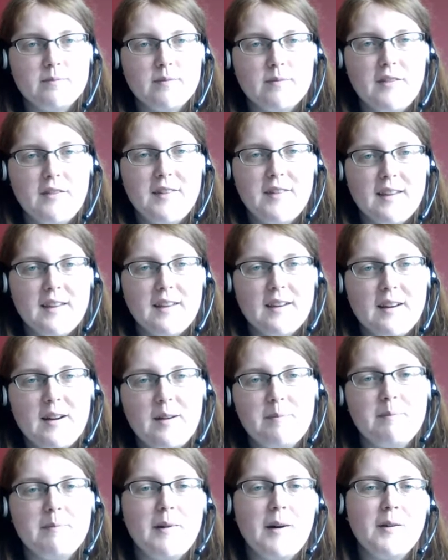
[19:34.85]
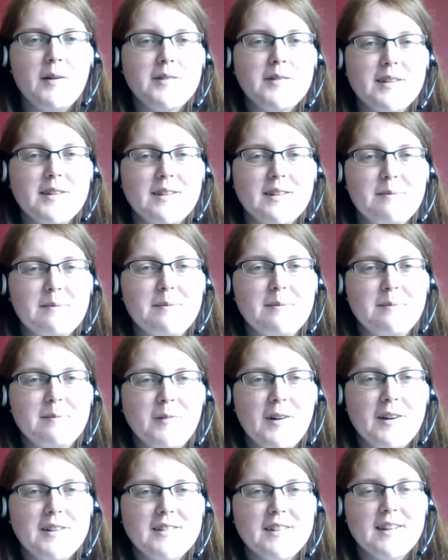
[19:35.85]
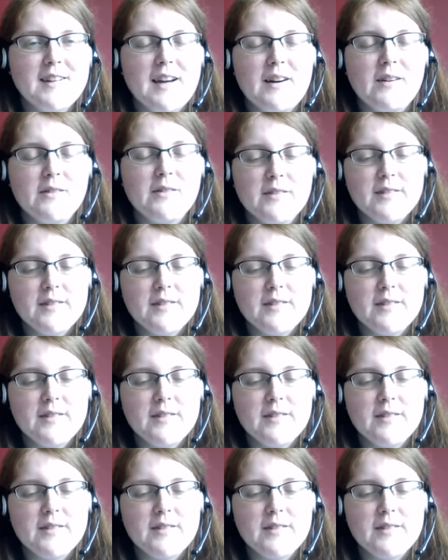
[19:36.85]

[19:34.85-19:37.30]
I think I'm older and wiser now.